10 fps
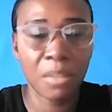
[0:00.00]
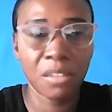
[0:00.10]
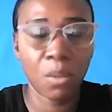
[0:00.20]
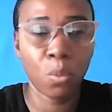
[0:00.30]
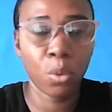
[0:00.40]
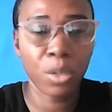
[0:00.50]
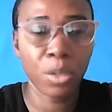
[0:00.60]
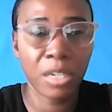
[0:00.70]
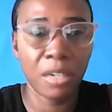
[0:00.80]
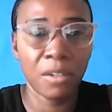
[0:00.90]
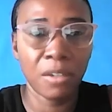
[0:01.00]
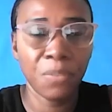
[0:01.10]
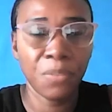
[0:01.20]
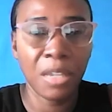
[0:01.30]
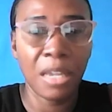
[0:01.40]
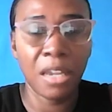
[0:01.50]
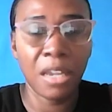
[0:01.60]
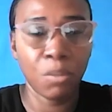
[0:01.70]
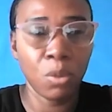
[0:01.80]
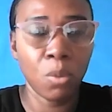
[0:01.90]
not working and
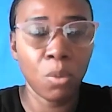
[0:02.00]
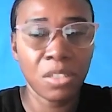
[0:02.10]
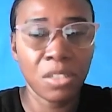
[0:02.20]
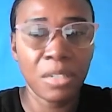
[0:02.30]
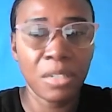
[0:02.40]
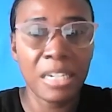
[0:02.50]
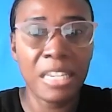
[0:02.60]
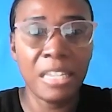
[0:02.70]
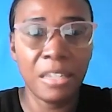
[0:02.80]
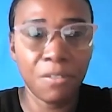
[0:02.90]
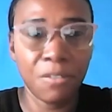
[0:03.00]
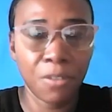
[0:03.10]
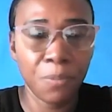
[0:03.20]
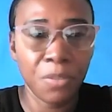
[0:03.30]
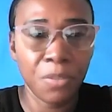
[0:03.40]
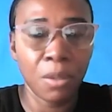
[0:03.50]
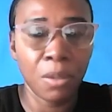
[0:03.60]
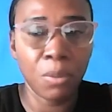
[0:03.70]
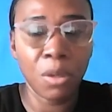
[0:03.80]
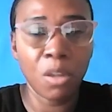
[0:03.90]
we want to leave,
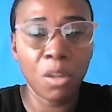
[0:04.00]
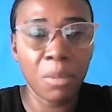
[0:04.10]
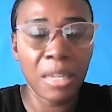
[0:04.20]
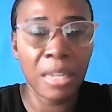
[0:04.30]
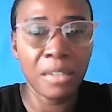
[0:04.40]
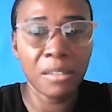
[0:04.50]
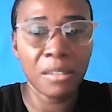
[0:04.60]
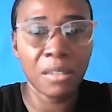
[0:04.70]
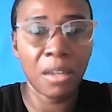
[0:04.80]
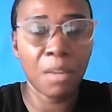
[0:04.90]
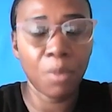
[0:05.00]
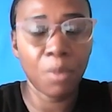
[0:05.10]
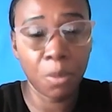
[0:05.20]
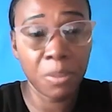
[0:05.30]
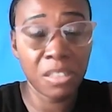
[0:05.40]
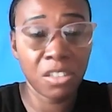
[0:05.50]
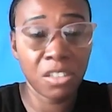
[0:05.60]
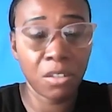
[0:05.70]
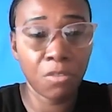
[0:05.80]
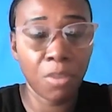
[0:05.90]
we come against
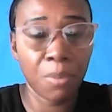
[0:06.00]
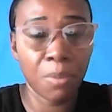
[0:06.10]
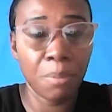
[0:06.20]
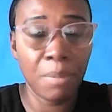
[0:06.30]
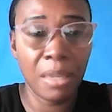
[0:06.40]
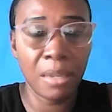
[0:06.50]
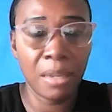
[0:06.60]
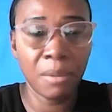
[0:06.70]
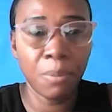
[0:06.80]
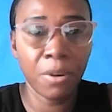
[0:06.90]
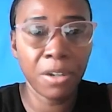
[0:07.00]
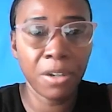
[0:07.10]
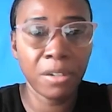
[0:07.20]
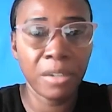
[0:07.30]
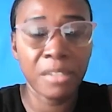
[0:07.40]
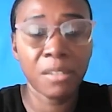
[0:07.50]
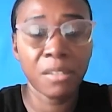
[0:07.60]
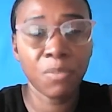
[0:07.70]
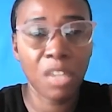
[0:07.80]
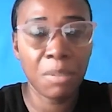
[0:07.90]
opposition from the male partner, and
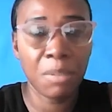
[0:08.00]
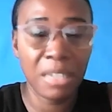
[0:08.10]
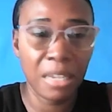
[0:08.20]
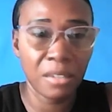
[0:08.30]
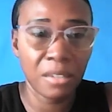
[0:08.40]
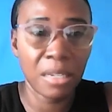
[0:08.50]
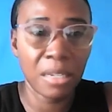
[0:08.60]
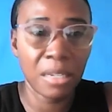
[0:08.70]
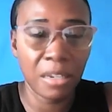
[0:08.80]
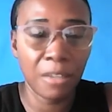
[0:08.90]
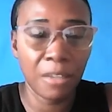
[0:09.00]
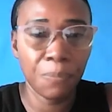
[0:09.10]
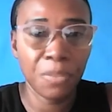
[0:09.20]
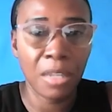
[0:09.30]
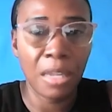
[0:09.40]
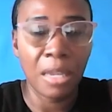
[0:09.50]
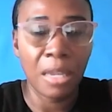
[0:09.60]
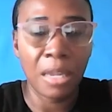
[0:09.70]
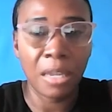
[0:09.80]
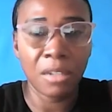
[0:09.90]
sometimes it ends deadly.
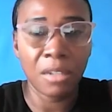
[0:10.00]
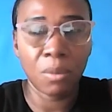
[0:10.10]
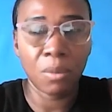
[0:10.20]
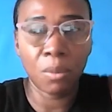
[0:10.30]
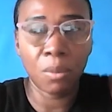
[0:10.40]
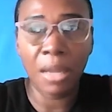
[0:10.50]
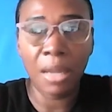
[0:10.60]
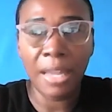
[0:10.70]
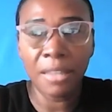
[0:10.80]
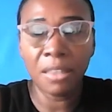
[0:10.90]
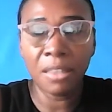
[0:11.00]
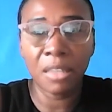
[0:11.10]
And I think